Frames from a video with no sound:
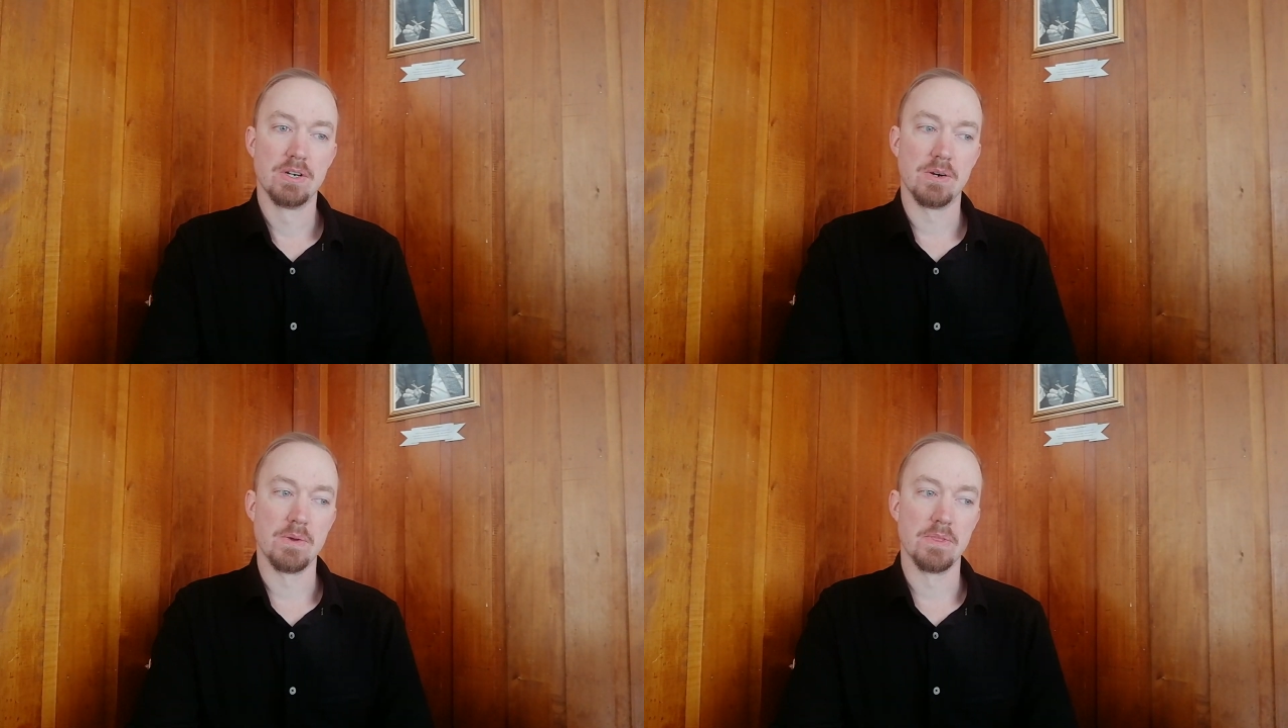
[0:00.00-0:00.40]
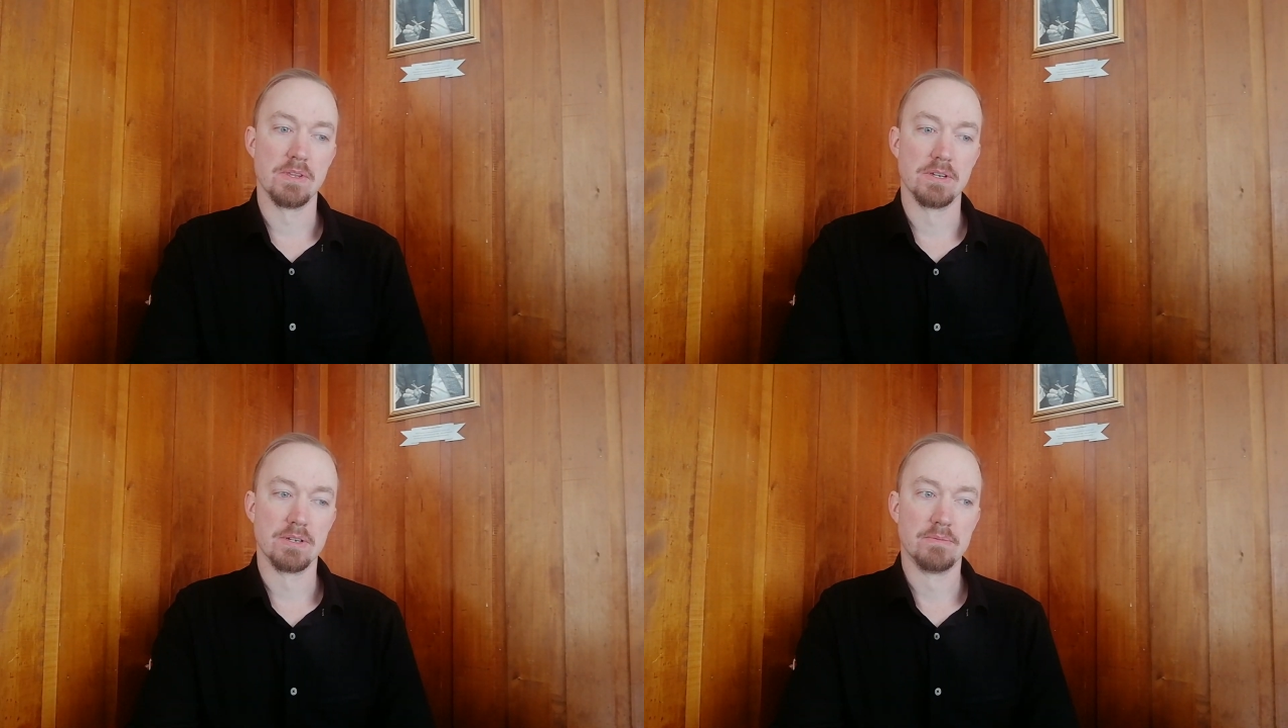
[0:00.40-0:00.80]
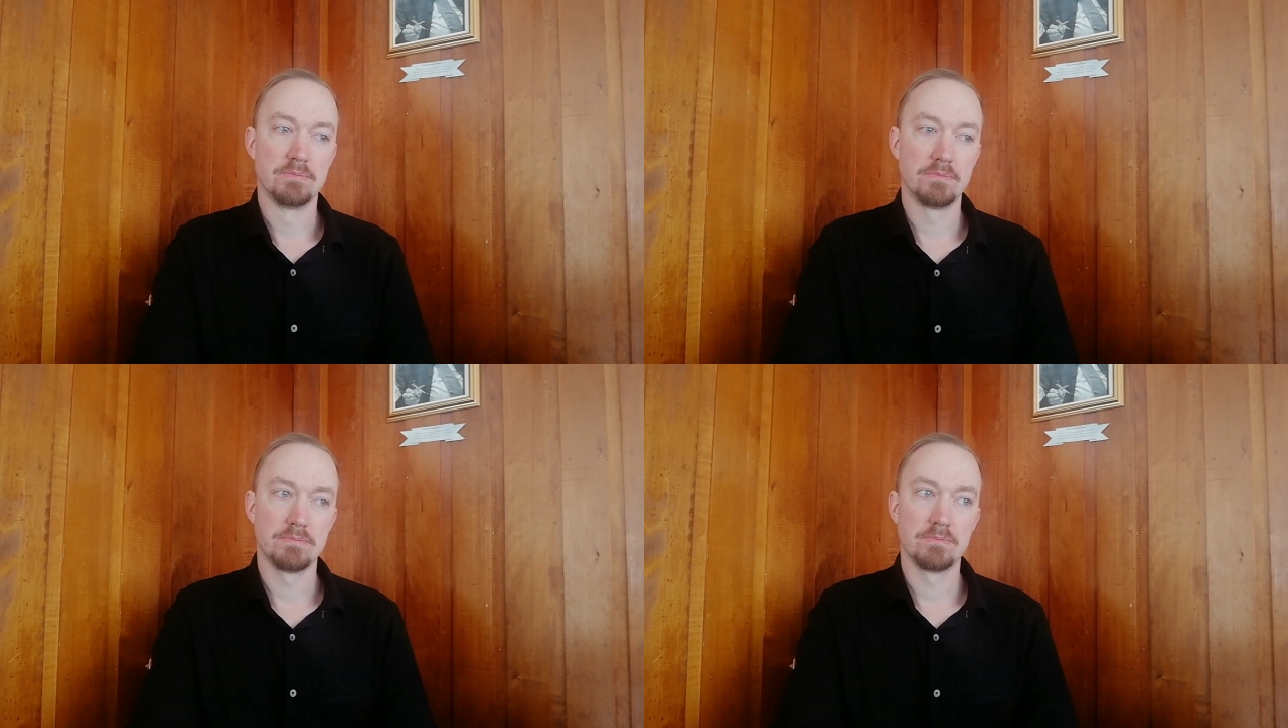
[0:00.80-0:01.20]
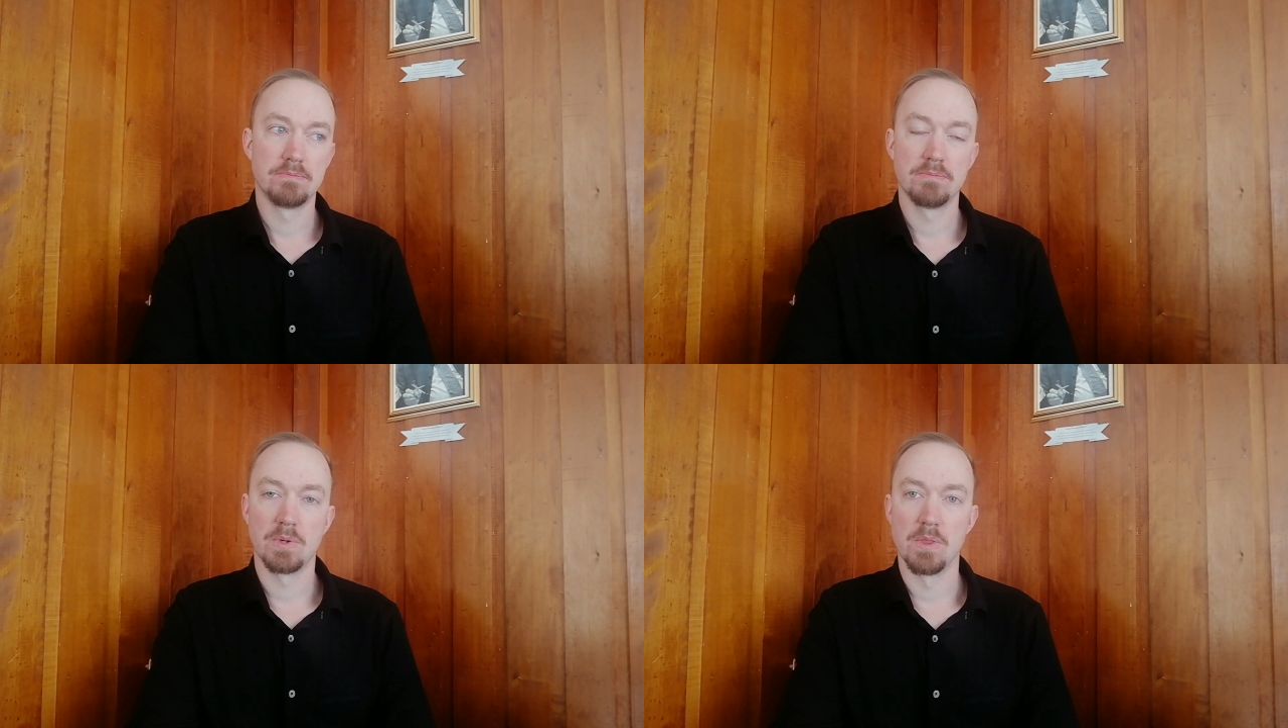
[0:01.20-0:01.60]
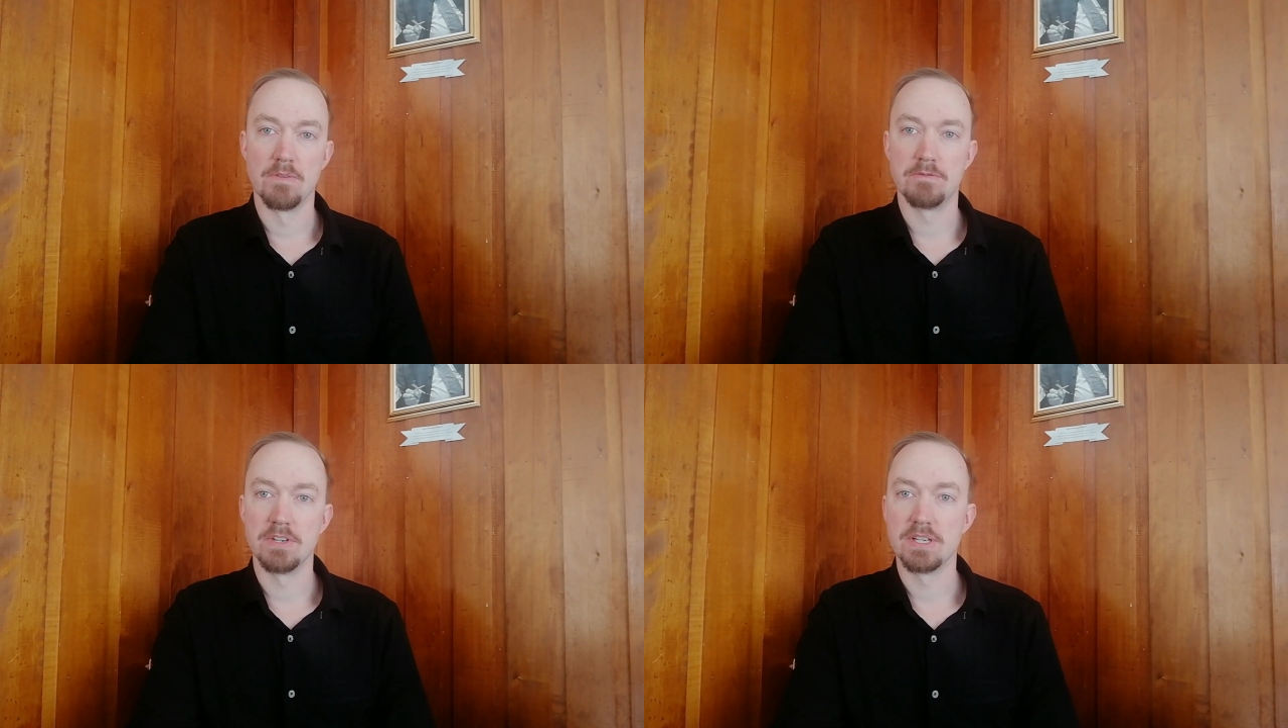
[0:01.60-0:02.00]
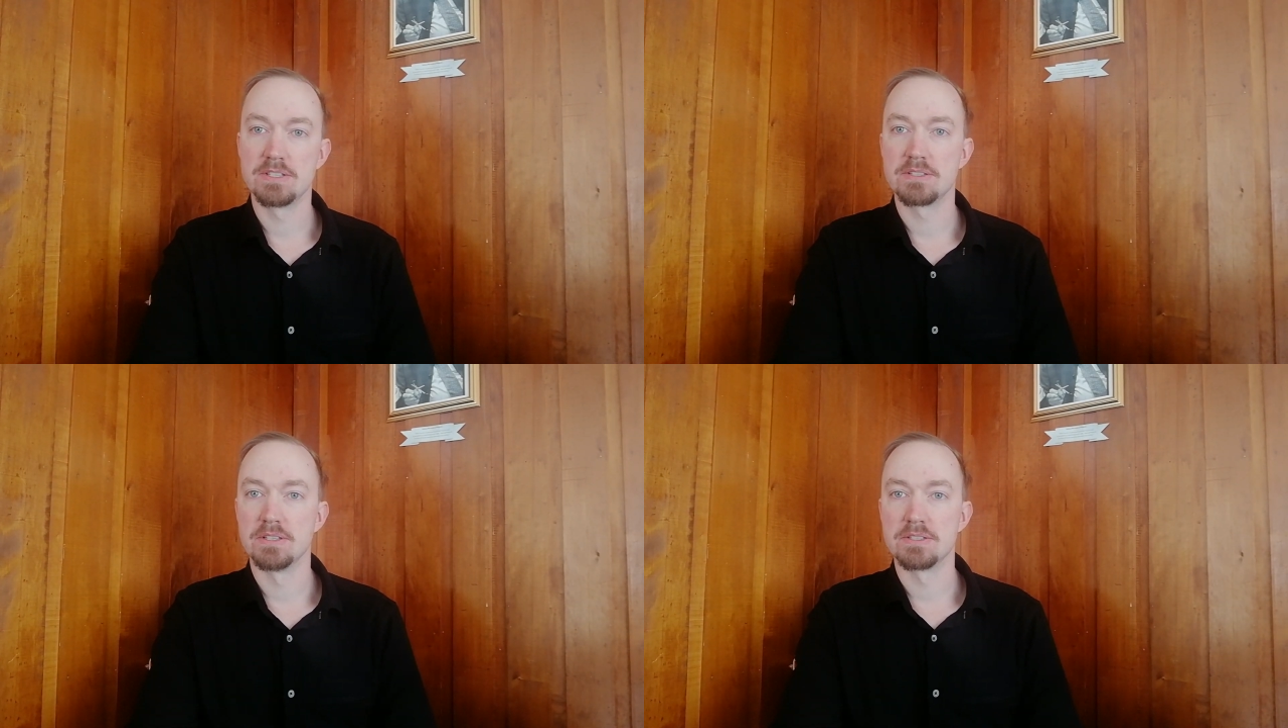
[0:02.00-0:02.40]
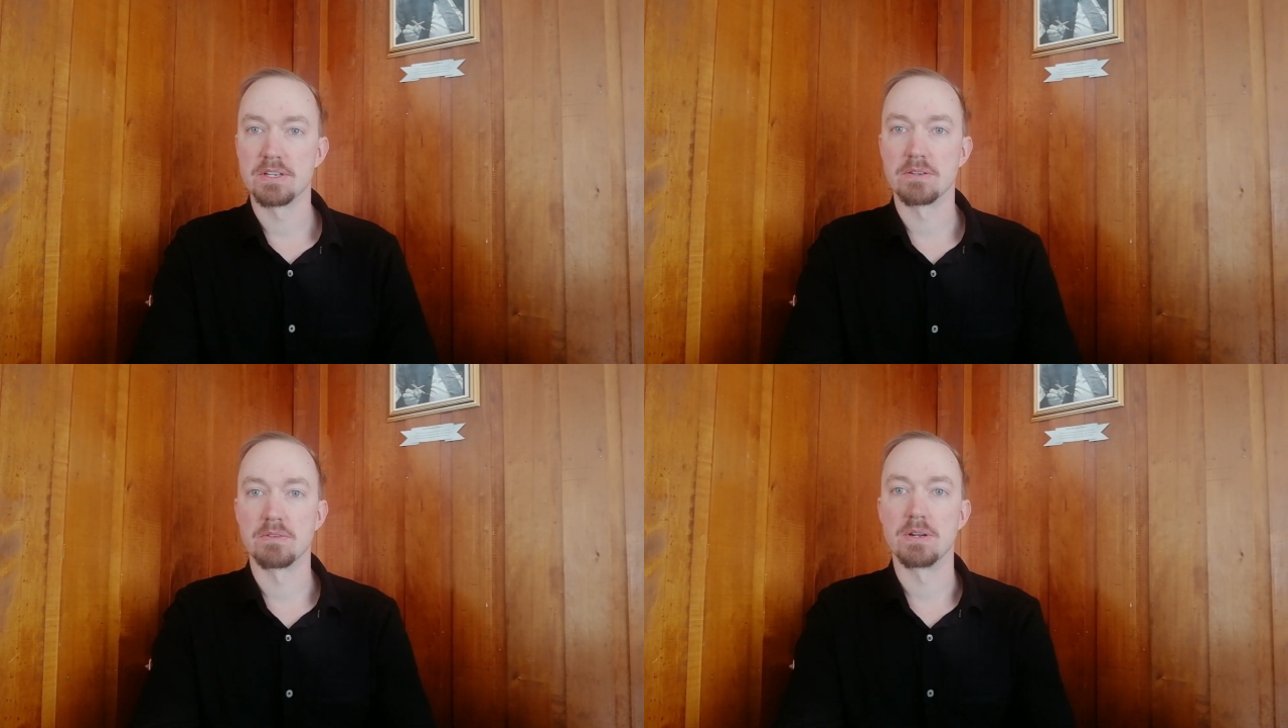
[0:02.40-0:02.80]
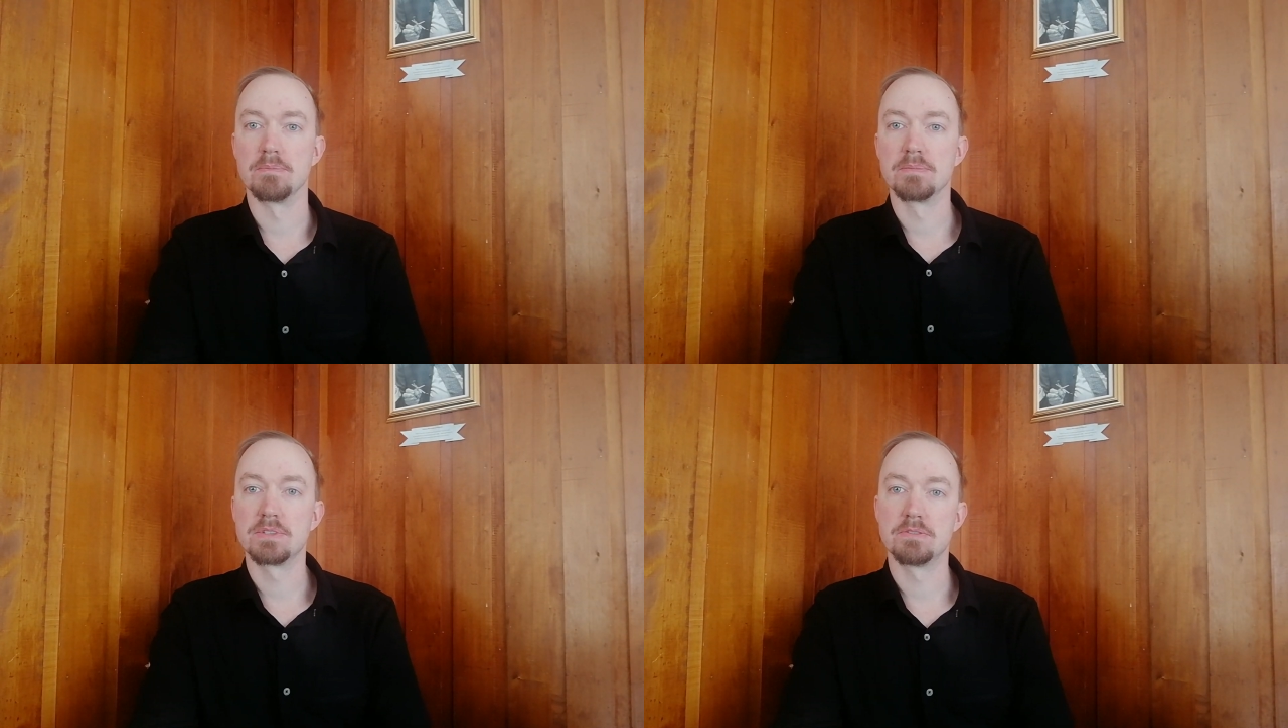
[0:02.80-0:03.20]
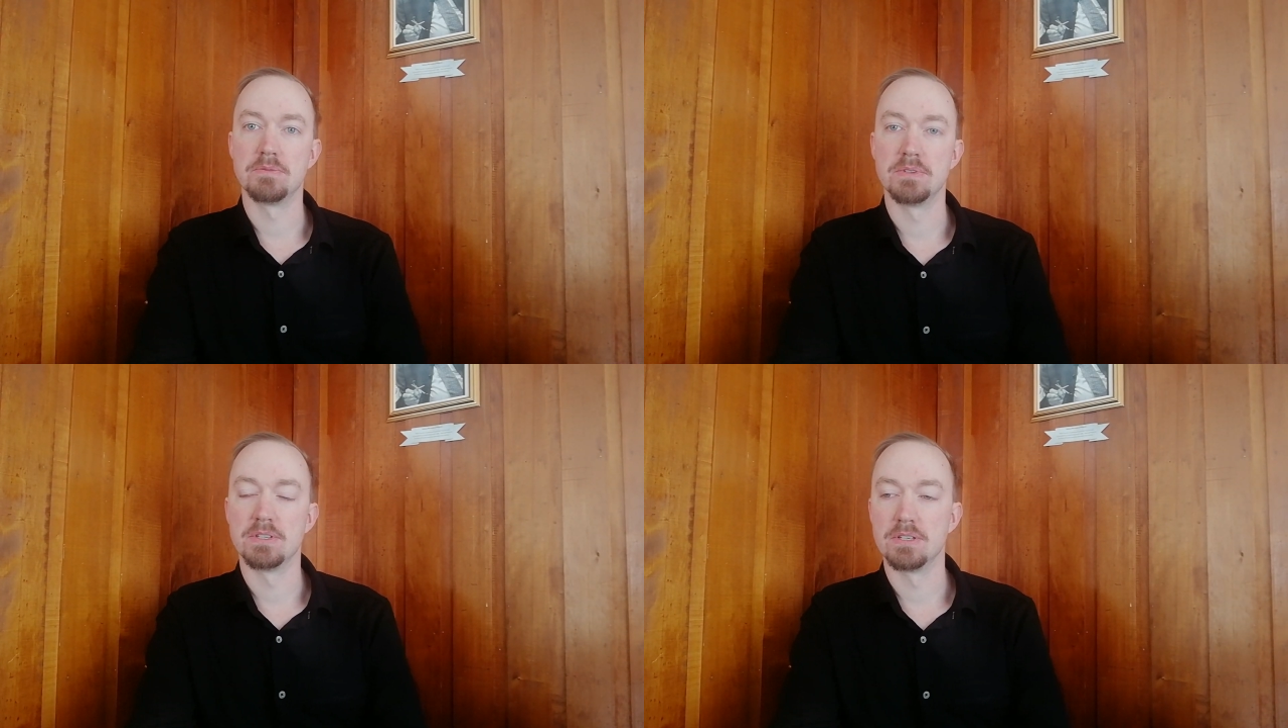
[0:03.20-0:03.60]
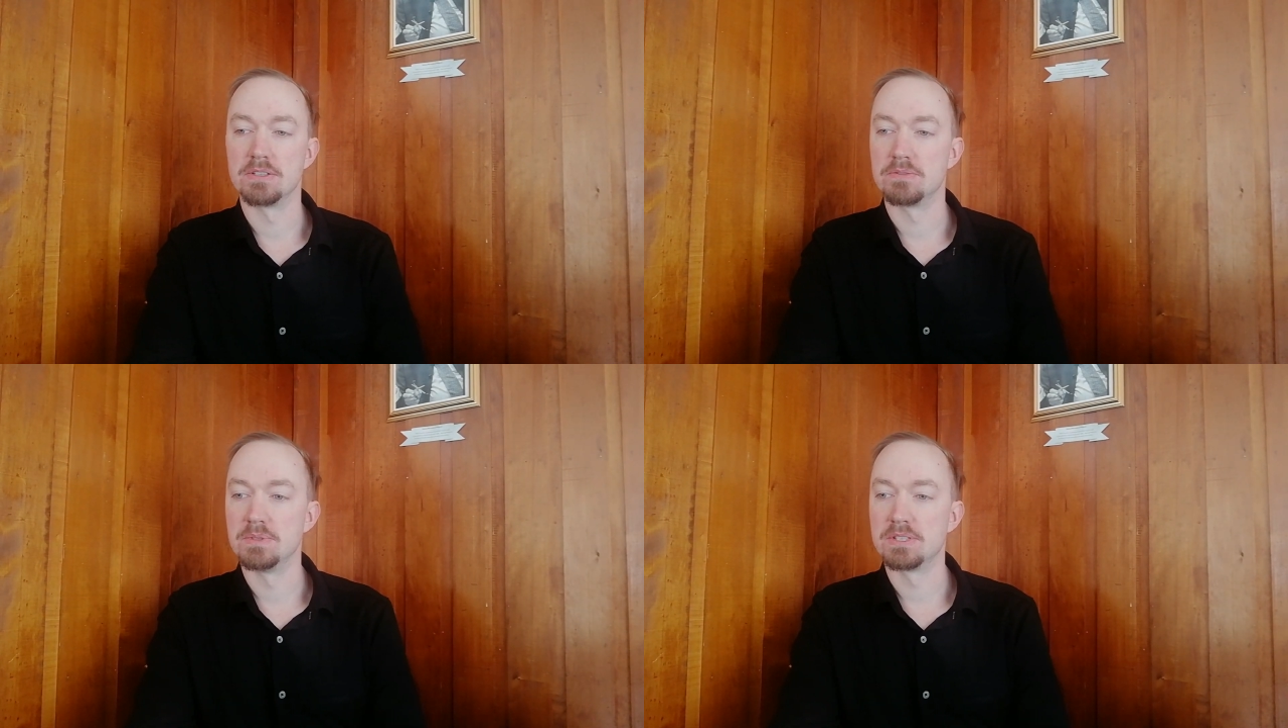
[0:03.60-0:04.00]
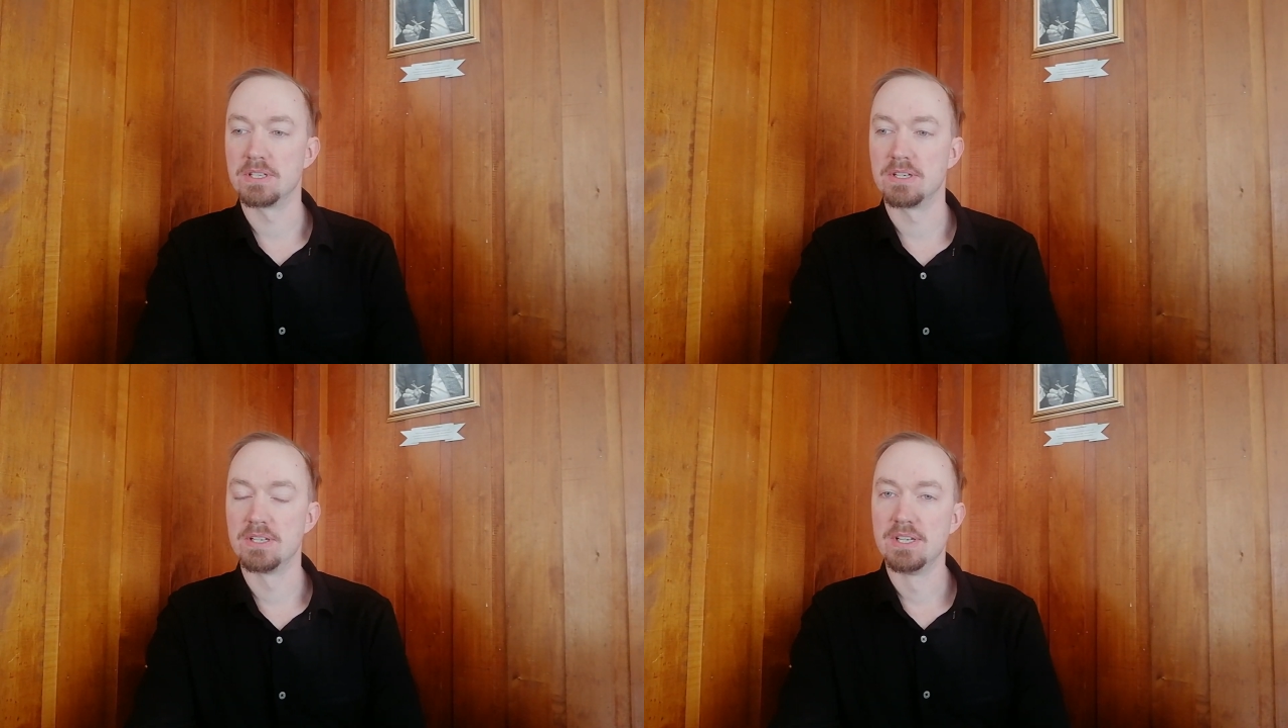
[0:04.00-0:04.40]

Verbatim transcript: on the on the feeds, Instagram, uh, Twitter,